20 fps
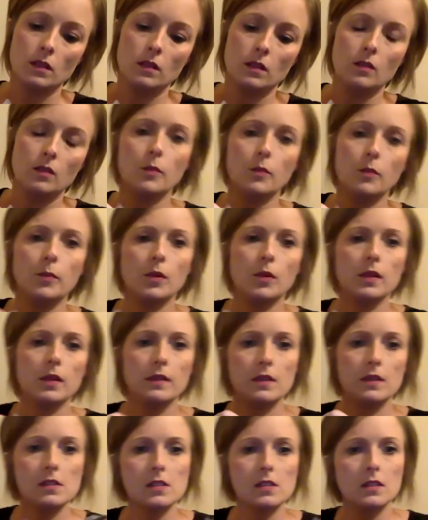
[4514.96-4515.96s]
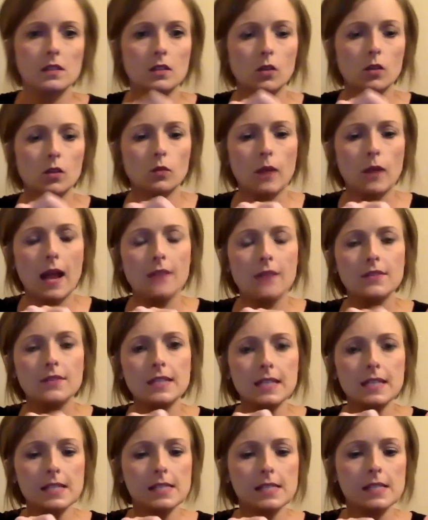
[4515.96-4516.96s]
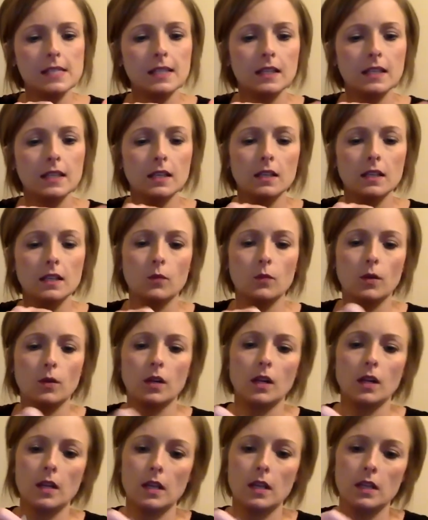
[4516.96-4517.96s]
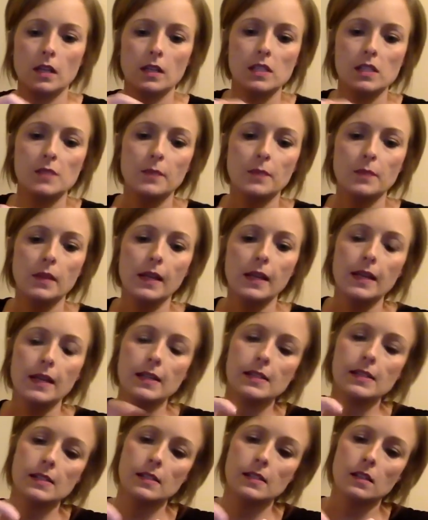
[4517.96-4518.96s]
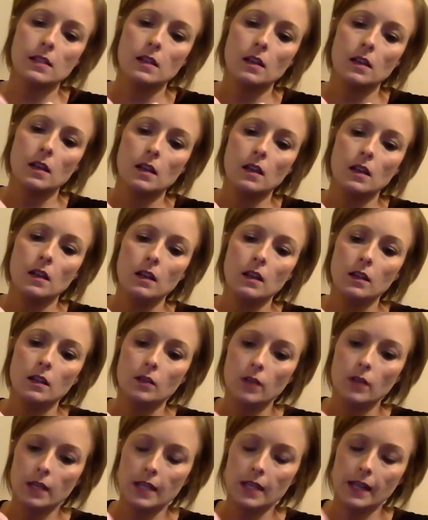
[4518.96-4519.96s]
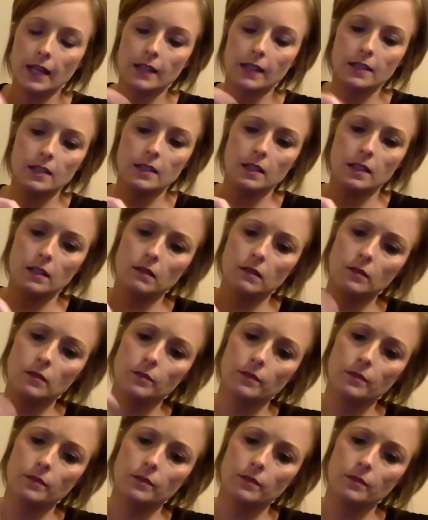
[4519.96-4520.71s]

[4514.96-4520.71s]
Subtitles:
You put this little round disc in its place. You connect the, I